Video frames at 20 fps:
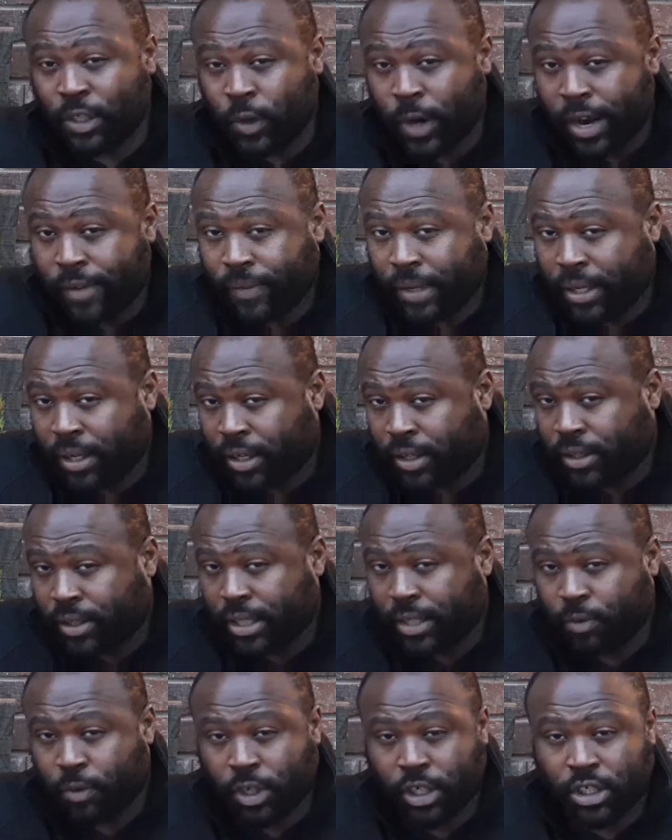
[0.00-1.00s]
gravy. Another
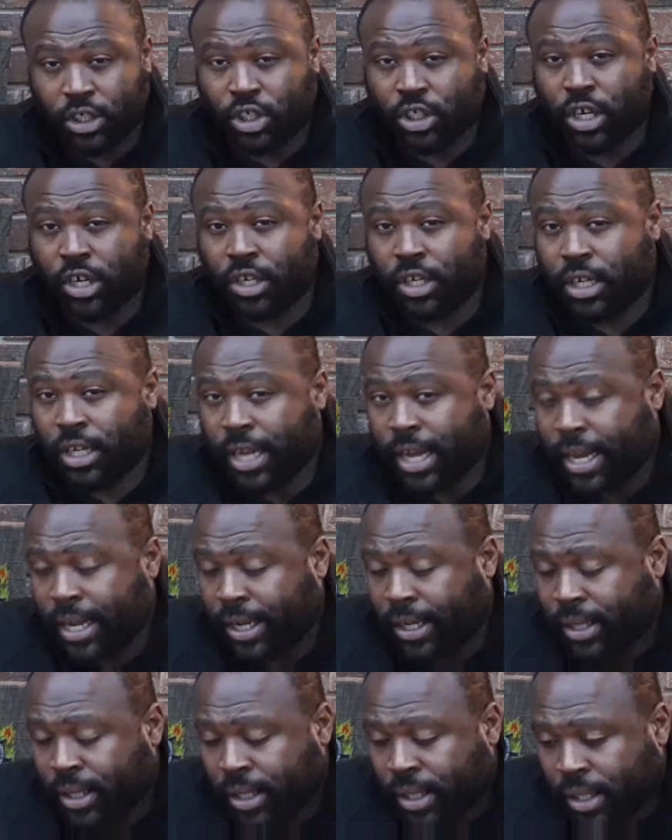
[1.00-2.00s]
thing we're going to show you
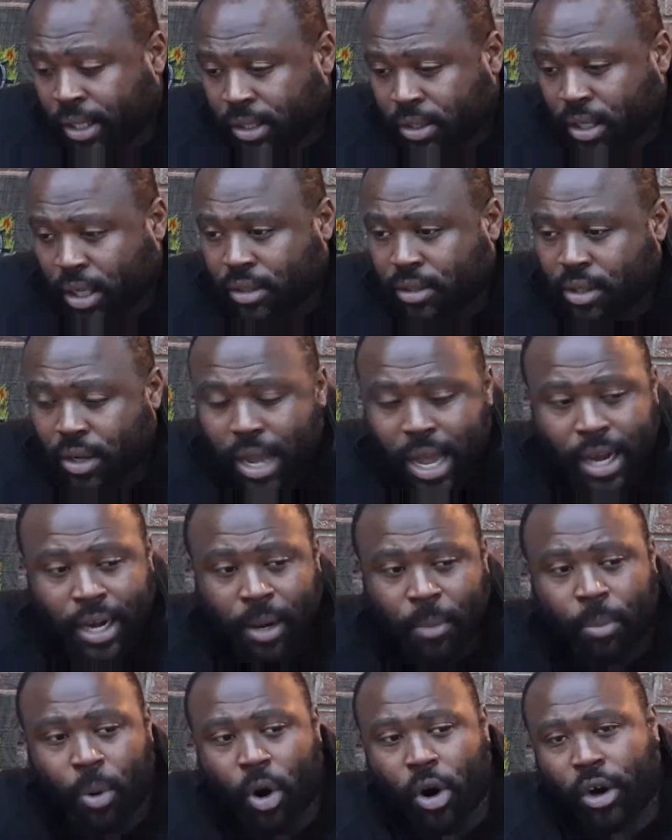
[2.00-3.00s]
today is also how to
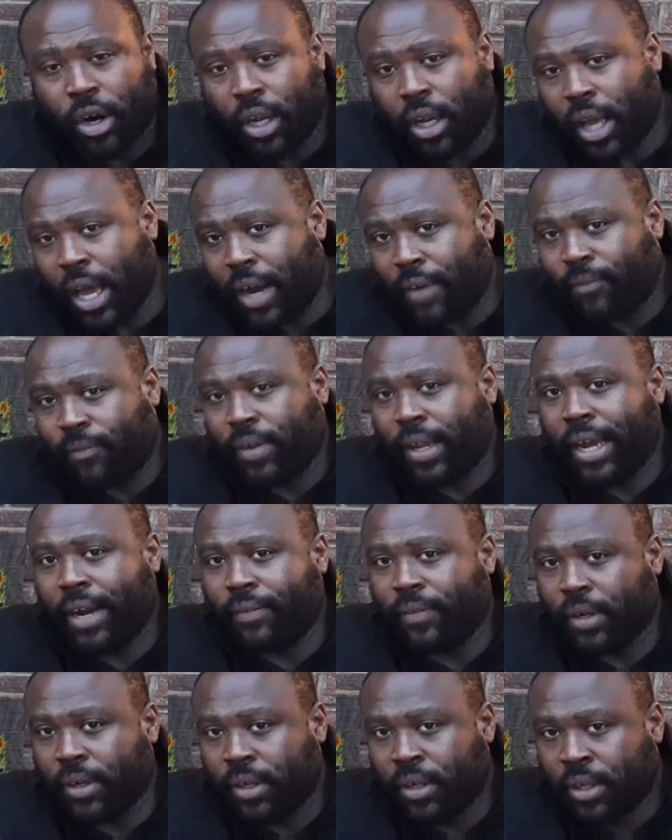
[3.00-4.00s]
impart a lot of
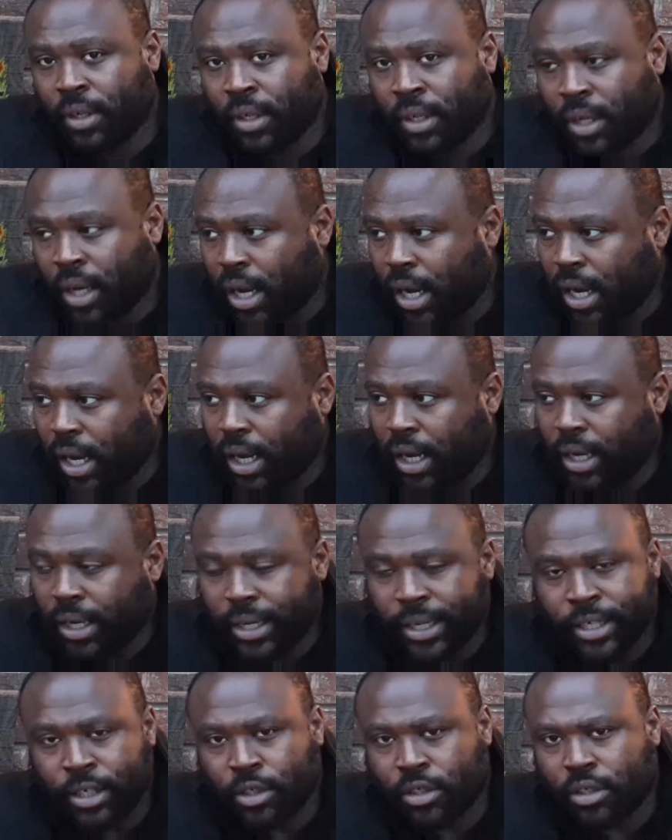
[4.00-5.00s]
flavor uh,
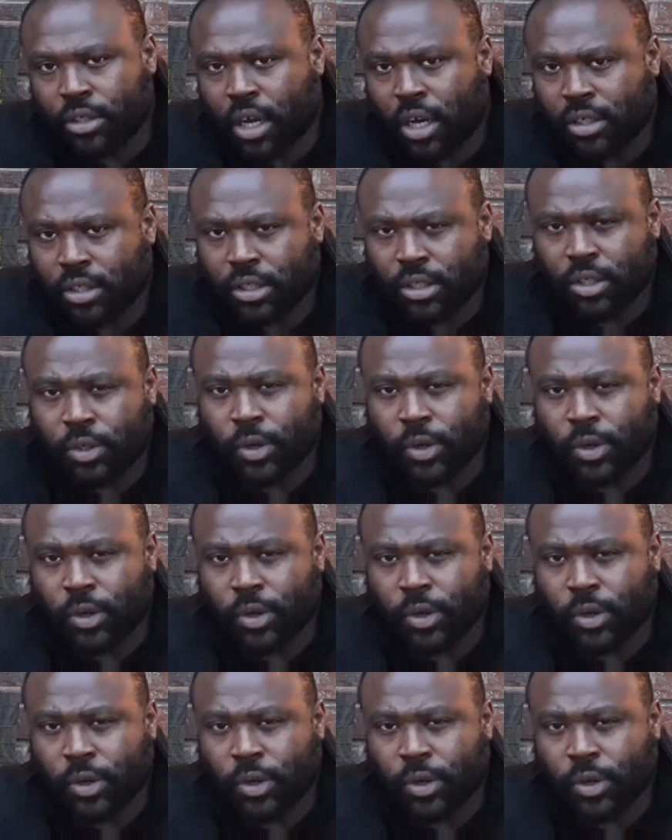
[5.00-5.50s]
in your sausage